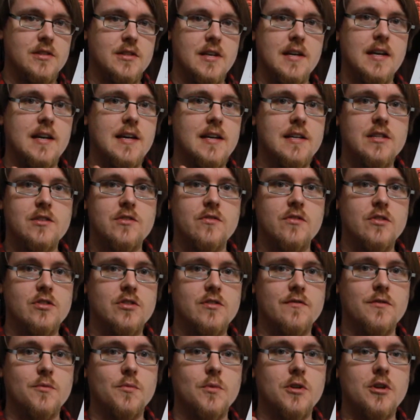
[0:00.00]
say history or
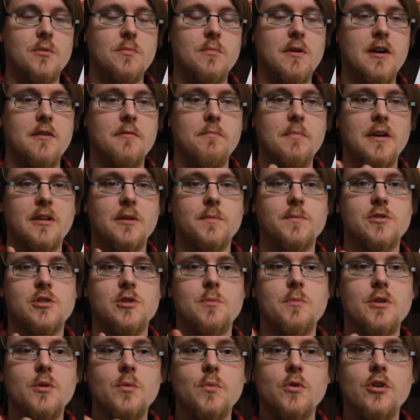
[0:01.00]
something, when you might have picked up
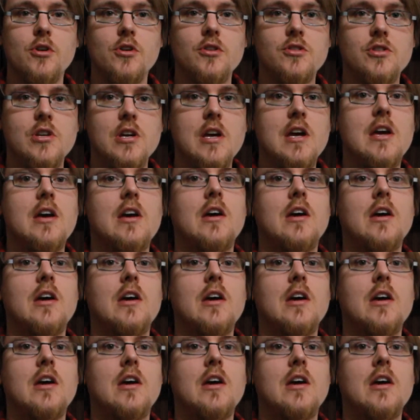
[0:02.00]
some of the words,